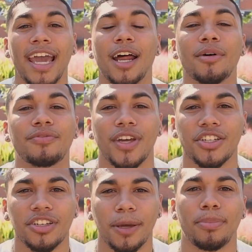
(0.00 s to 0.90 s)
And I'm
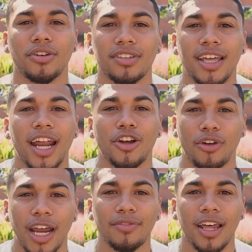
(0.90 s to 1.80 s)
officially the person that I
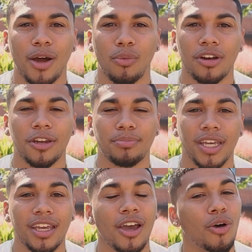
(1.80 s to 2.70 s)
craved that I wanted to
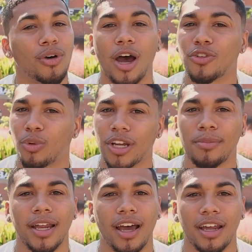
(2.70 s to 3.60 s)
be when I was
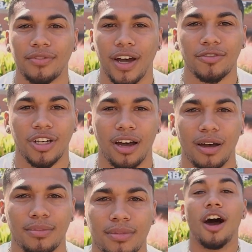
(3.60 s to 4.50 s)
working my nine to five job.